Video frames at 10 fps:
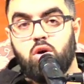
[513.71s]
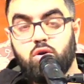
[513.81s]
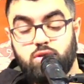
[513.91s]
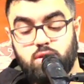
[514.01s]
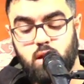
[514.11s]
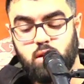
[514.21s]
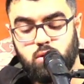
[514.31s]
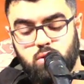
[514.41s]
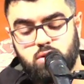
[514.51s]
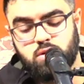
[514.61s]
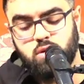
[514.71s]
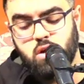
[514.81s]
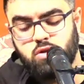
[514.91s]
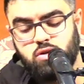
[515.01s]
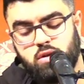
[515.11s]
Hussein looks
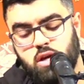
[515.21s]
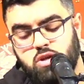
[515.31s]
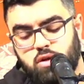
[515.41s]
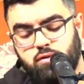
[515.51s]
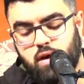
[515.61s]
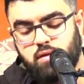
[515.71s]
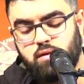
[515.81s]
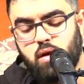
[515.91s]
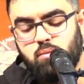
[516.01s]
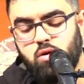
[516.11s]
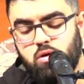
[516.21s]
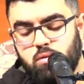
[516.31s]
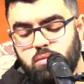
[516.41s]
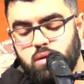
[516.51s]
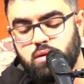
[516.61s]
to Najaf at that
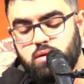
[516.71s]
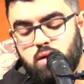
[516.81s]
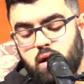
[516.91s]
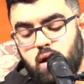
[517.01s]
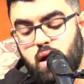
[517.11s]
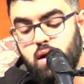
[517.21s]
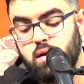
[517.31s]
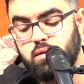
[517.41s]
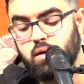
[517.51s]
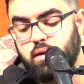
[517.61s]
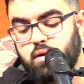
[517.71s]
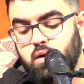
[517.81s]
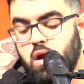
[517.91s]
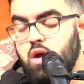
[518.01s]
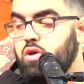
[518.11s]
moment. Ya
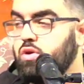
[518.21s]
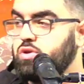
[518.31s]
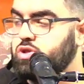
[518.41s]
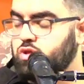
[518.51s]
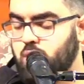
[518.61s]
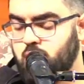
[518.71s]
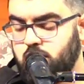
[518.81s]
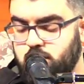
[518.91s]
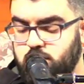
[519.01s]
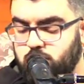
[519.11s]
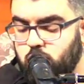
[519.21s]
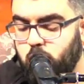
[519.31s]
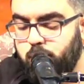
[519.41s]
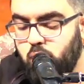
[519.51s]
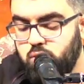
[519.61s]
Haydar, your strength is more
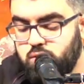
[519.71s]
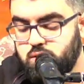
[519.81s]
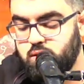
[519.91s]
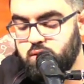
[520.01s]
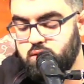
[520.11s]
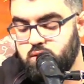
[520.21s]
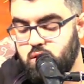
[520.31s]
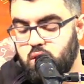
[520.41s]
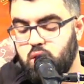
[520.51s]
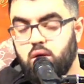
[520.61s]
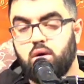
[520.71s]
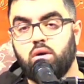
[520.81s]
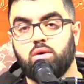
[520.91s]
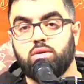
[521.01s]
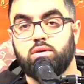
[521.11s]
potent.
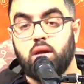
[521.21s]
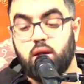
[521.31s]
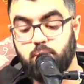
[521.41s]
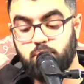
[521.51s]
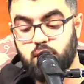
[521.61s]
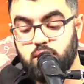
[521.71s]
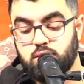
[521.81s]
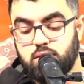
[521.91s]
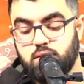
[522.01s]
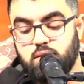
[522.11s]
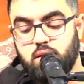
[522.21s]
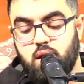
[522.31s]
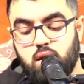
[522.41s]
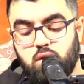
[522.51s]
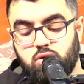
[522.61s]
Hussein places his
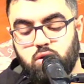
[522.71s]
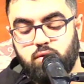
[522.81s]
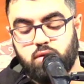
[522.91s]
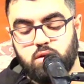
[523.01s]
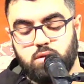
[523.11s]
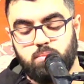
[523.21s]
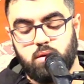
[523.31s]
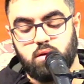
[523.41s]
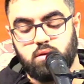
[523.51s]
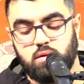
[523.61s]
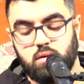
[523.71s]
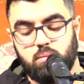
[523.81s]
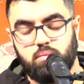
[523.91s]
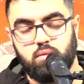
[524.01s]
hand over the spear tip,